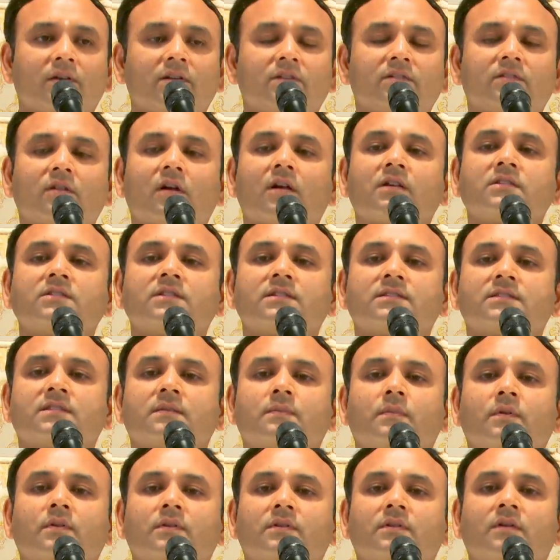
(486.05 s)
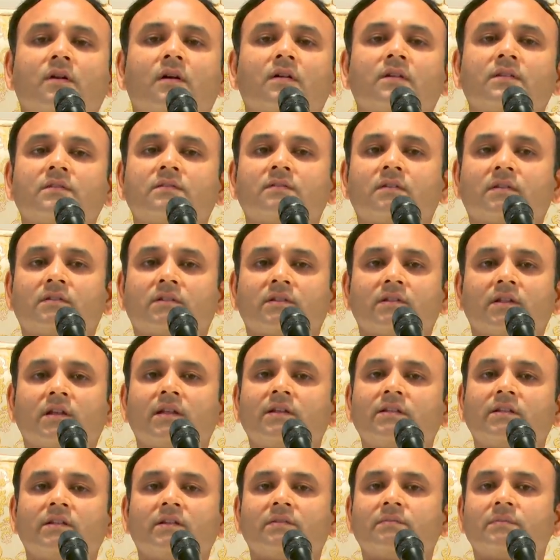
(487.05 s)
It's not just about God, is not an
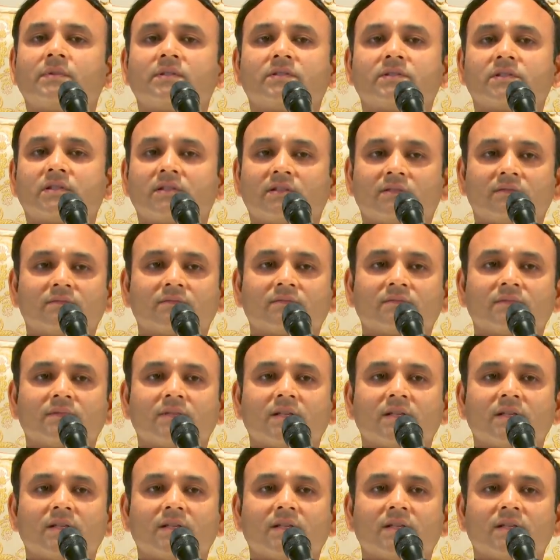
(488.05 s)
ATM machine.